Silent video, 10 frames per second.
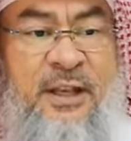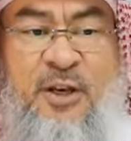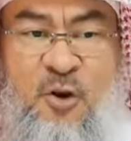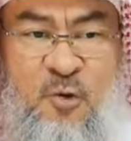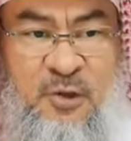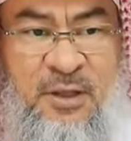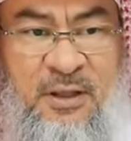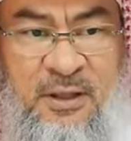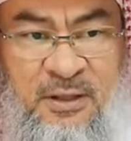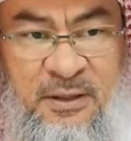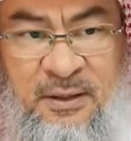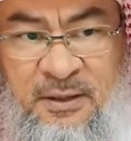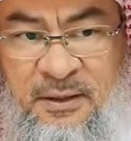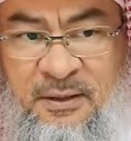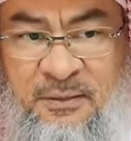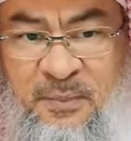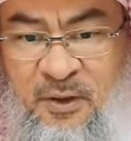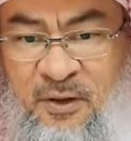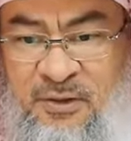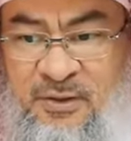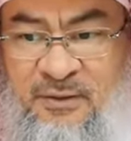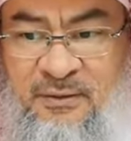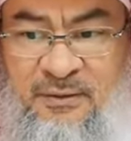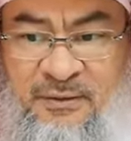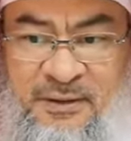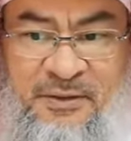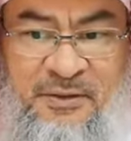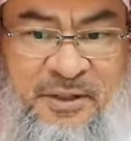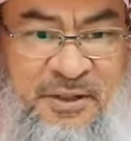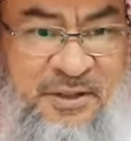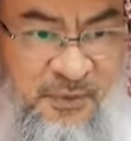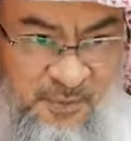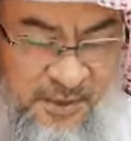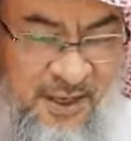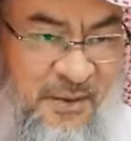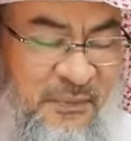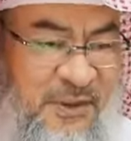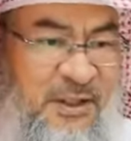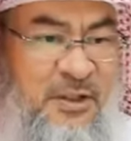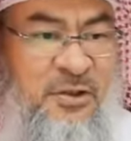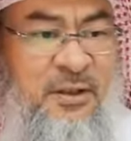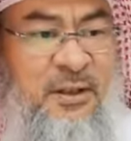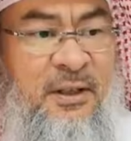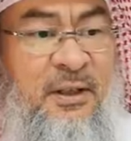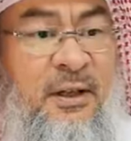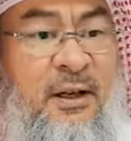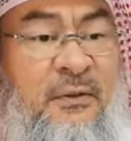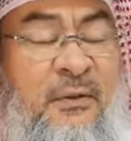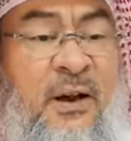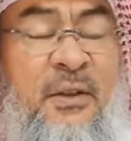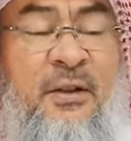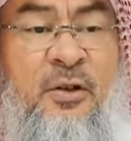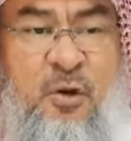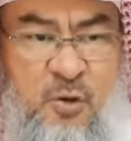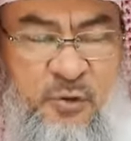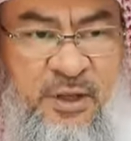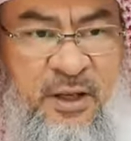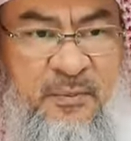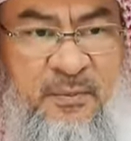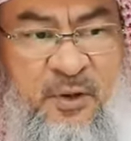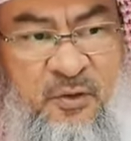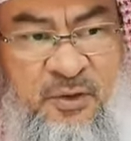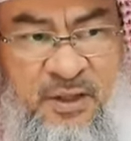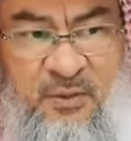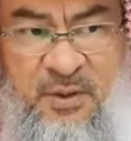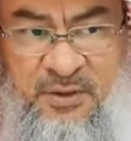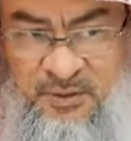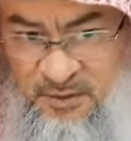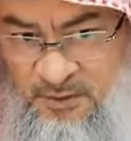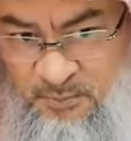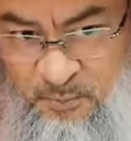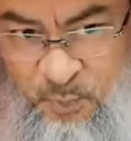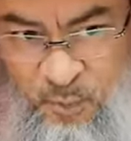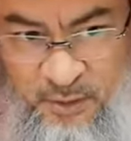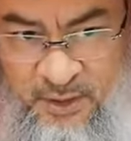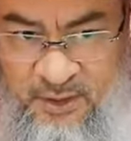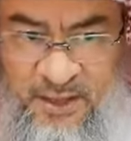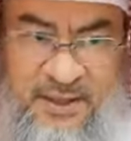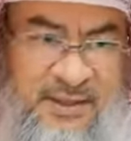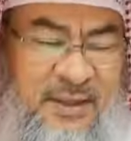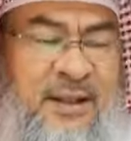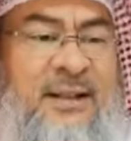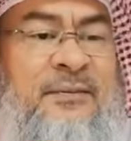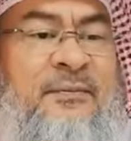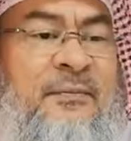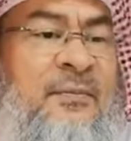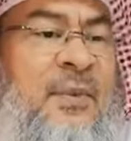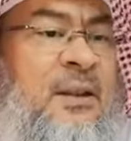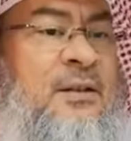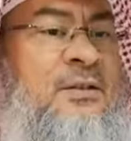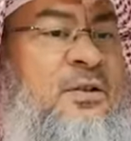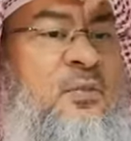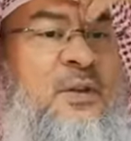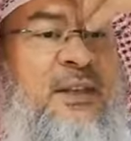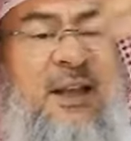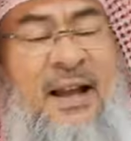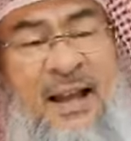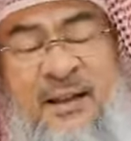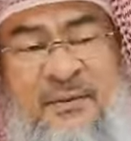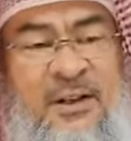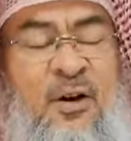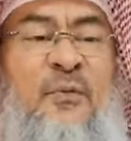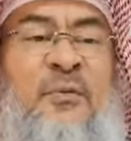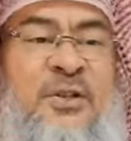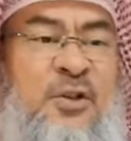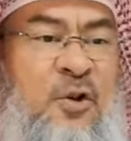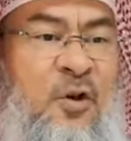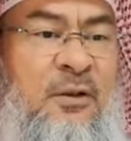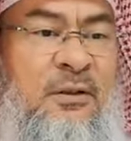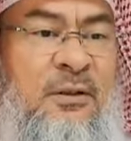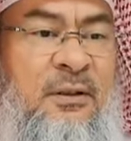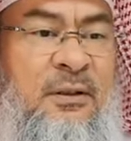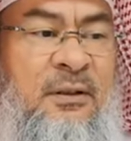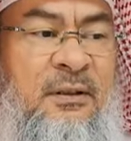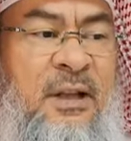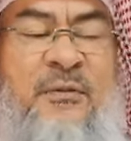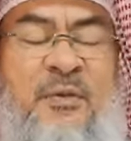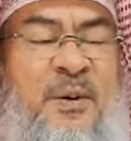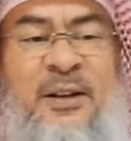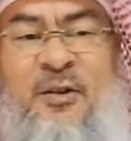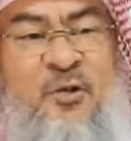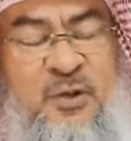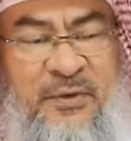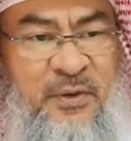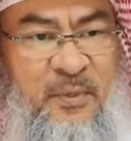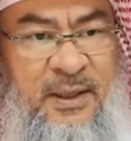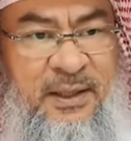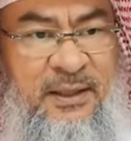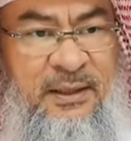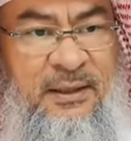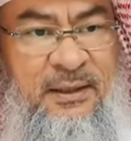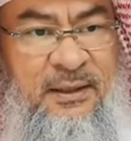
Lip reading: and he knows her, because she's from the same village. Her father knows him because he was born and raised there. So when they have a conference call, everybody knows everybody.